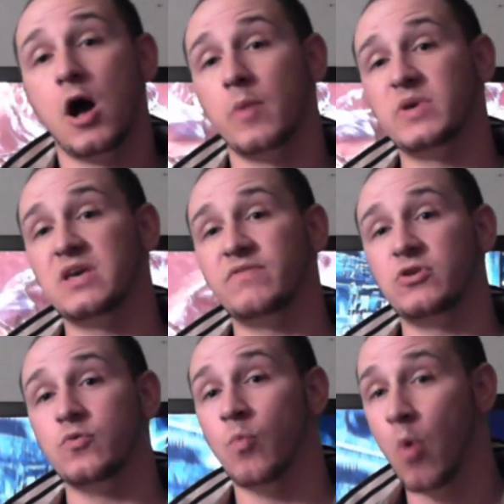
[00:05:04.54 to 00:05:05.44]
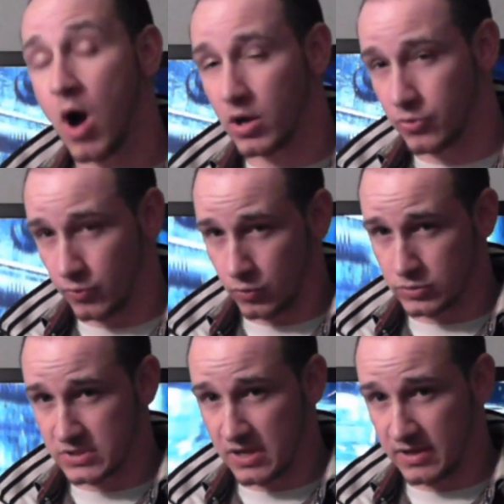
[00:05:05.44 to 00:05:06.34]
I'll be giving you
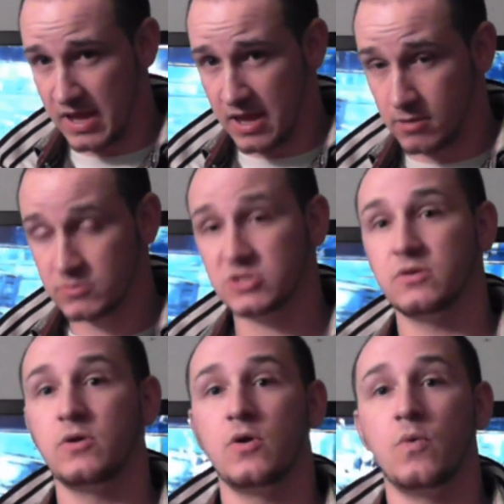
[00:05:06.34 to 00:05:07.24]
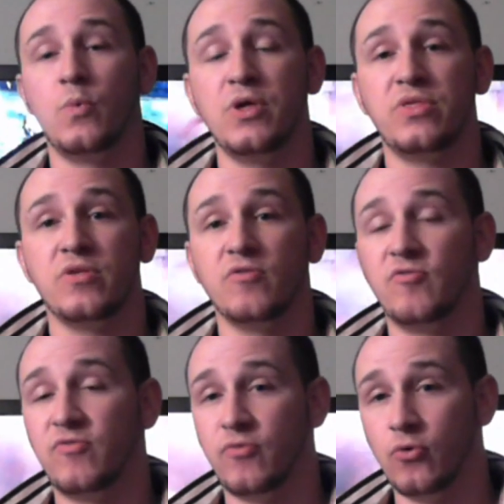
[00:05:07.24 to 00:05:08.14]
walkthroughs of games with
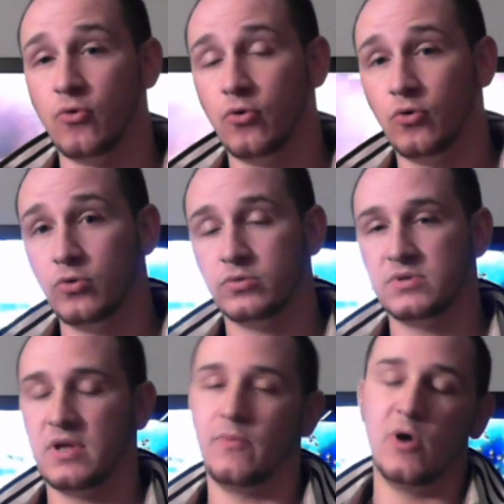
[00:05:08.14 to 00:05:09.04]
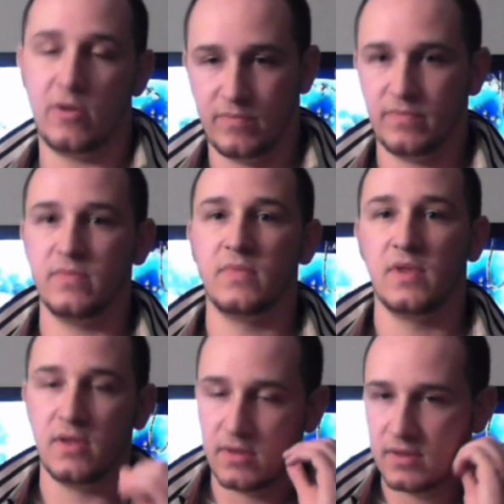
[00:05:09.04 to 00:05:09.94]
full, well,
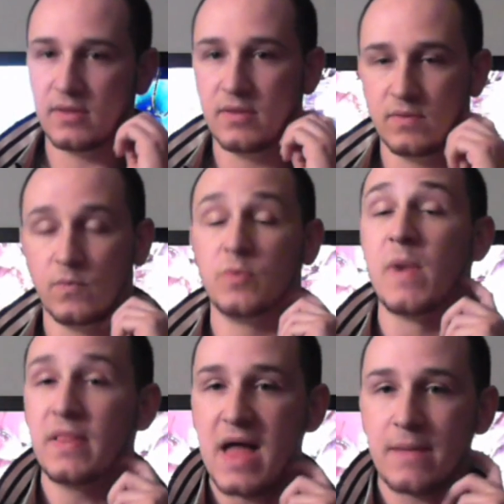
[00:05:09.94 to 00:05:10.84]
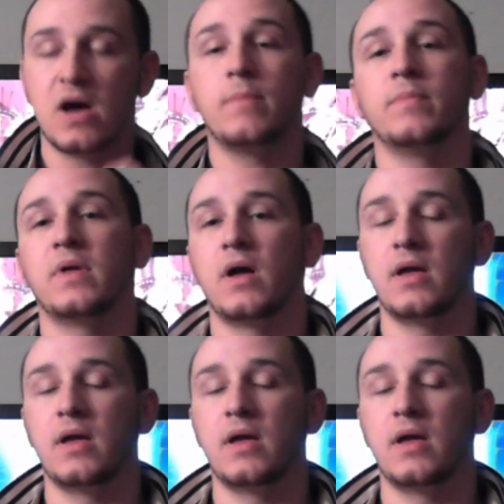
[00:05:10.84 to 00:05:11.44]
with my laptop.